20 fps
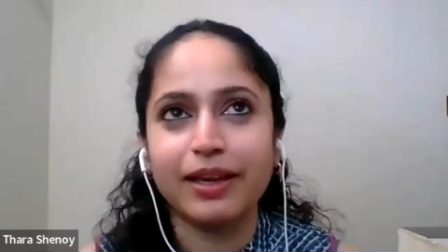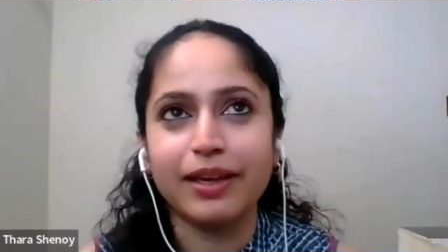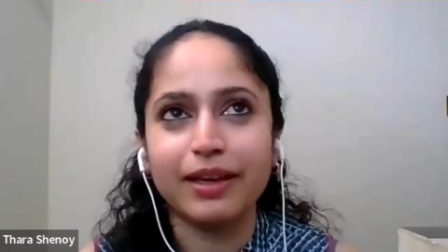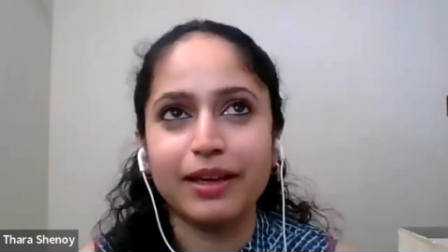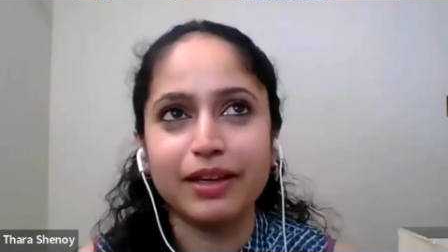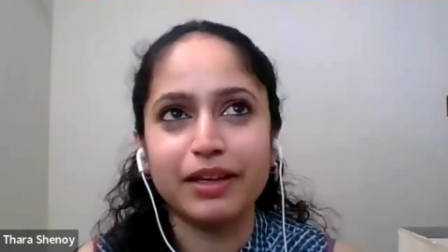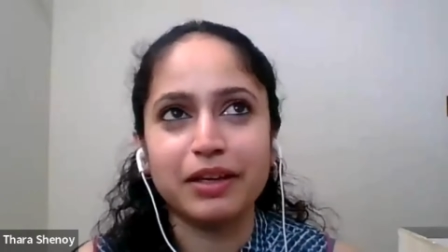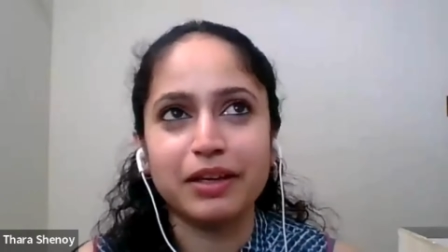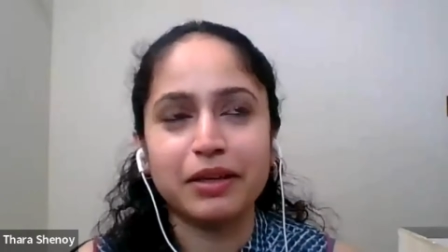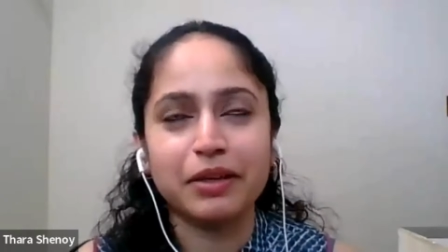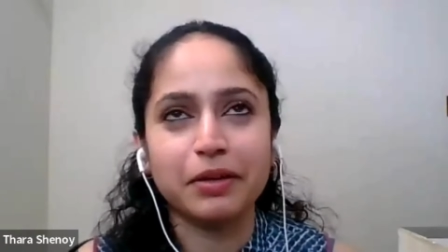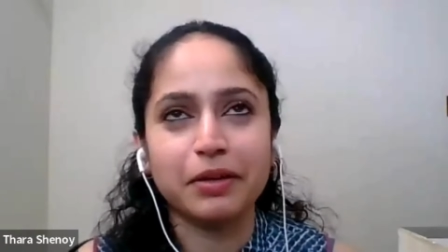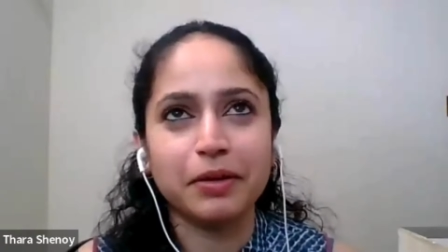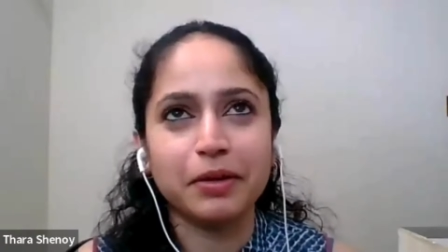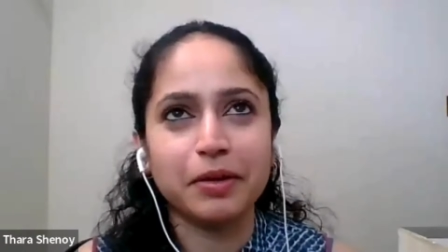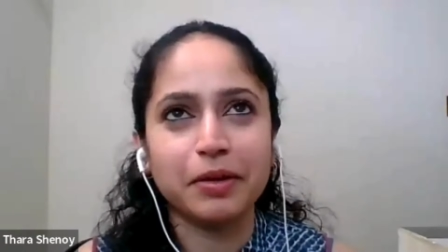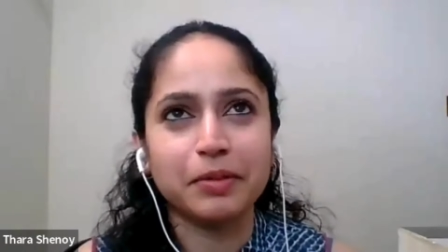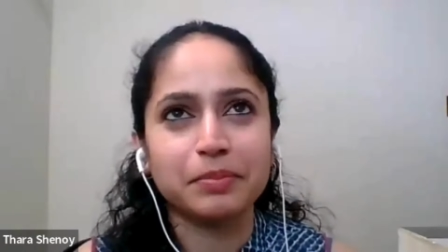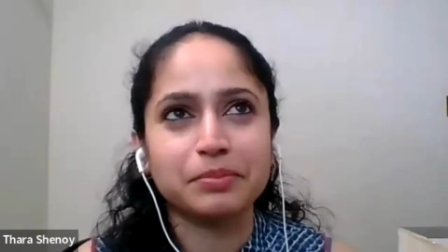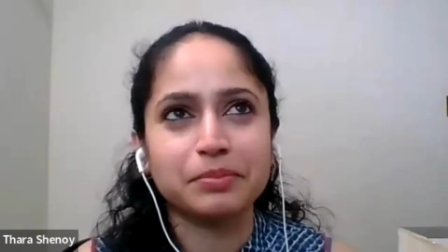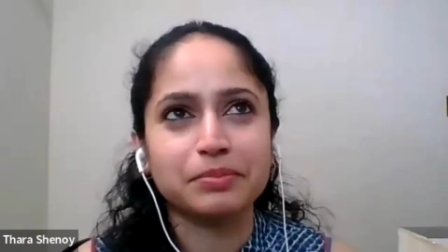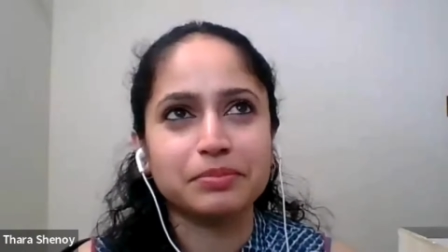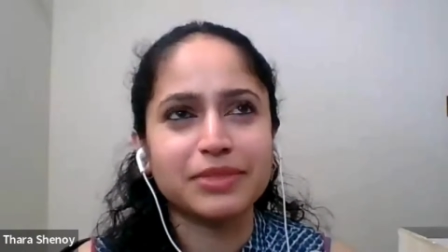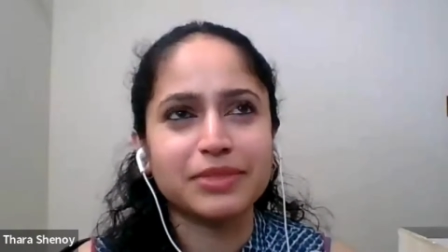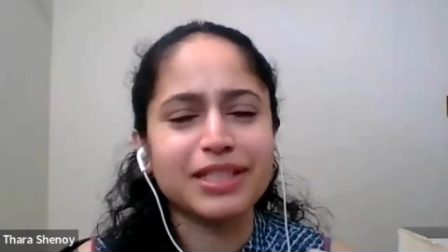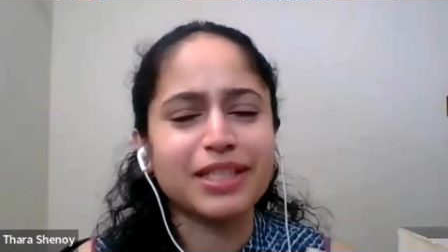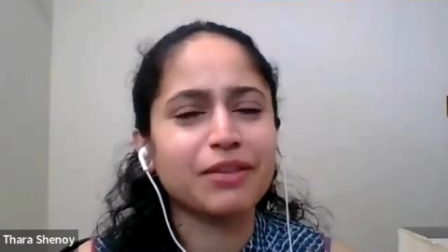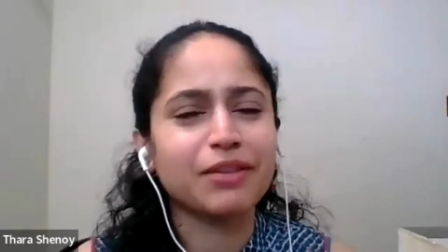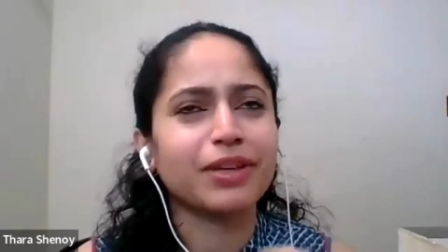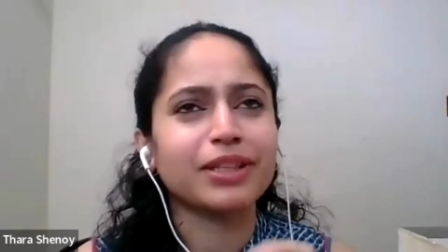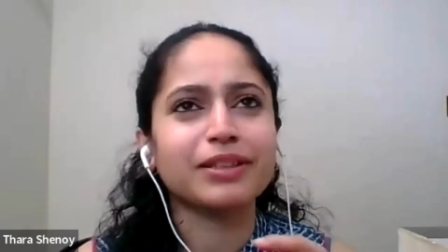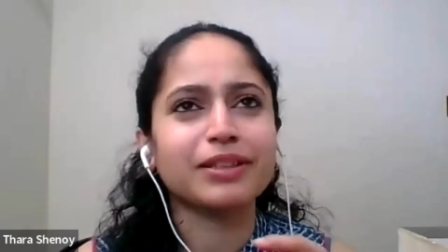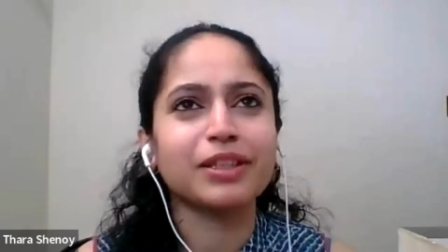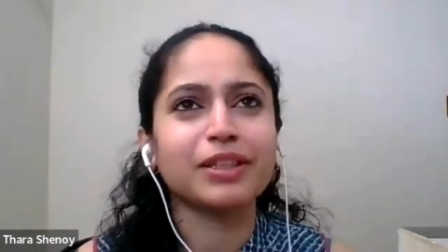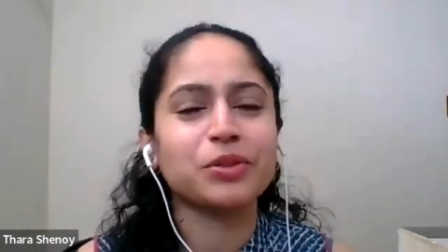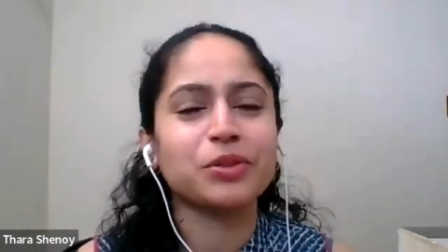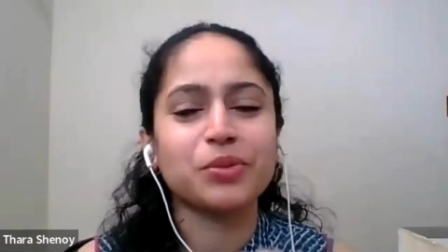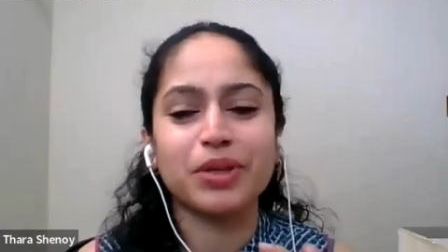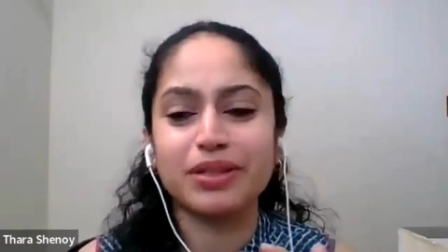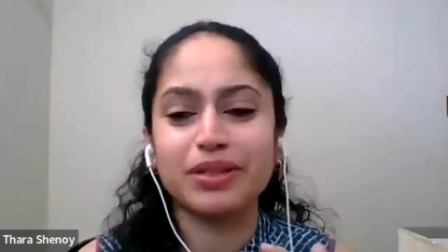And see, one
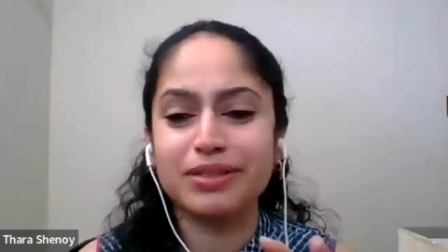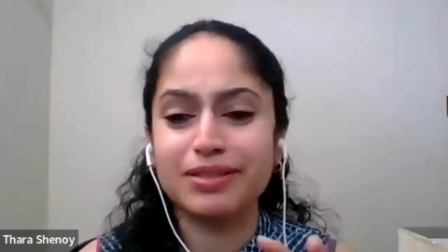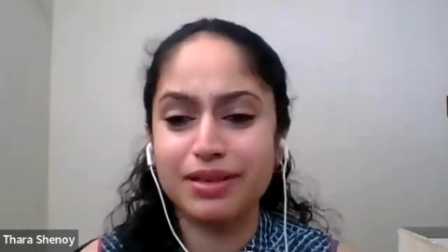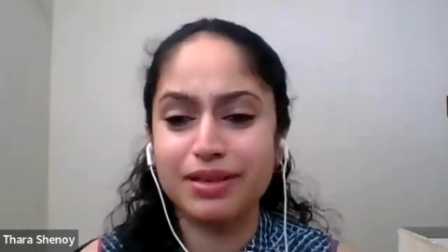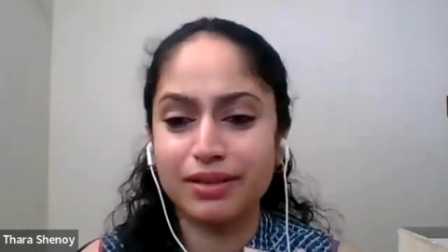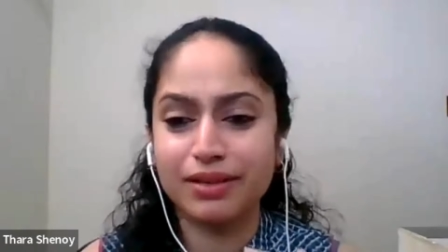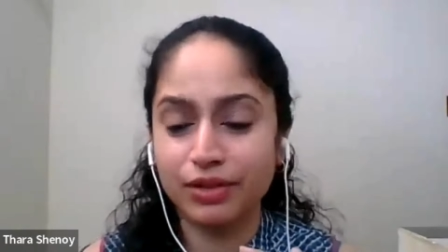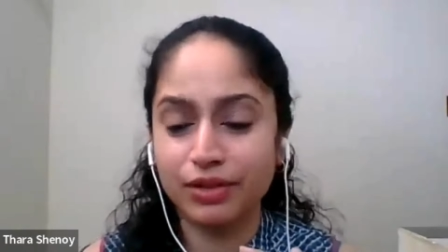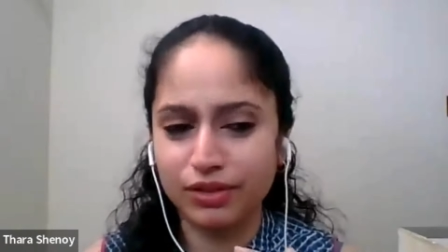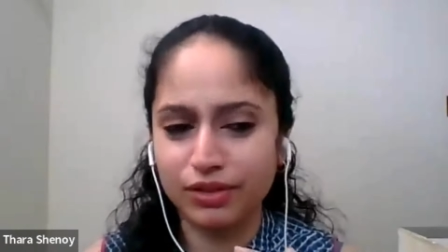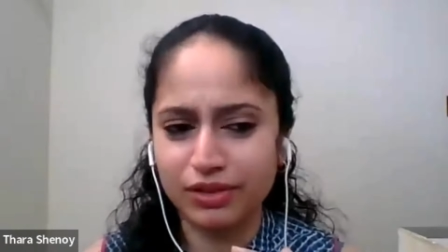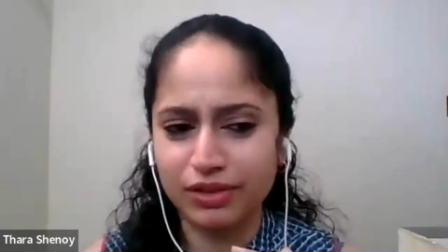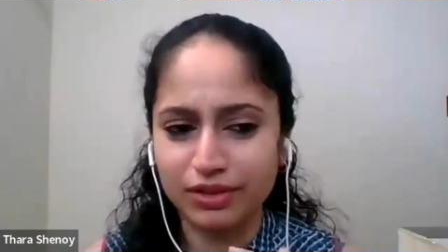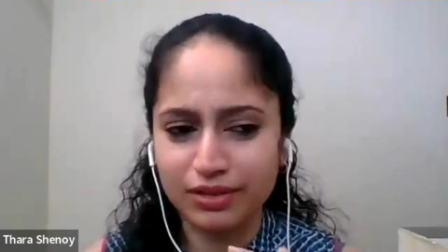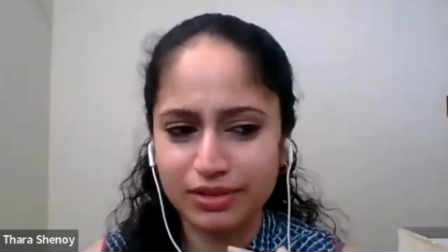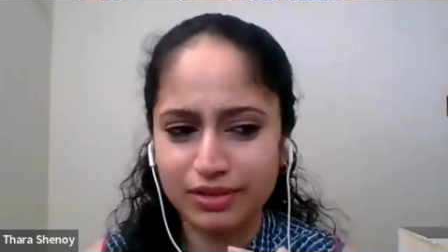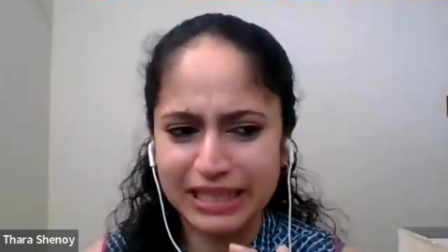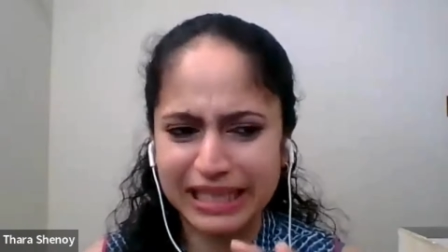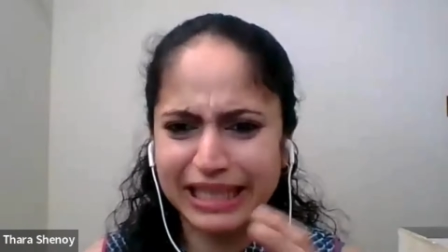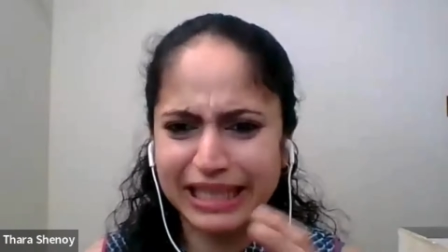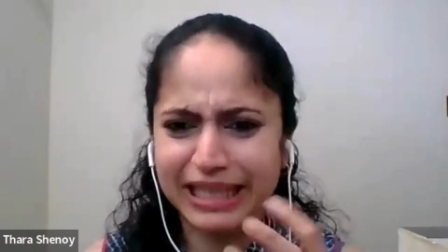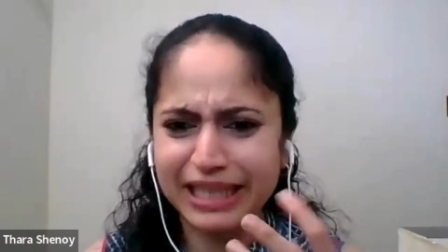thing to understand here is